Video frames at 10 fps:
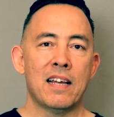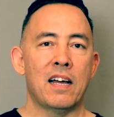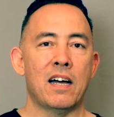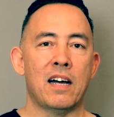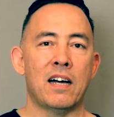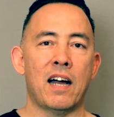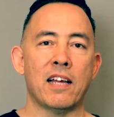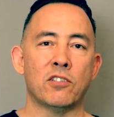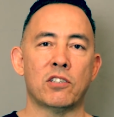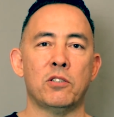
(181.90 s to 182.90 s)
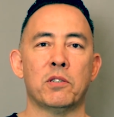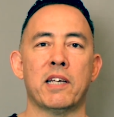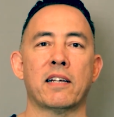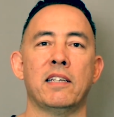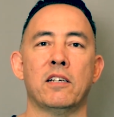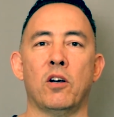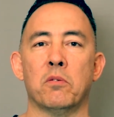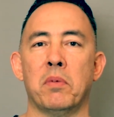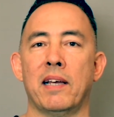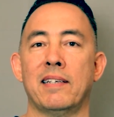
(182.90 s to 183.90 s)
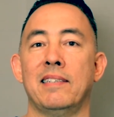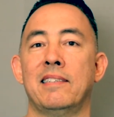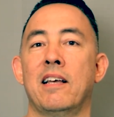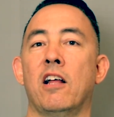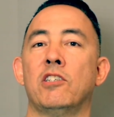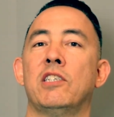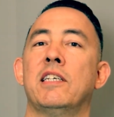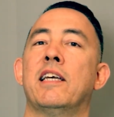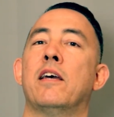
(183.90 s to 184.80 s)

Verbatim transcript: uh, I used to do a technique called applied kinesiology,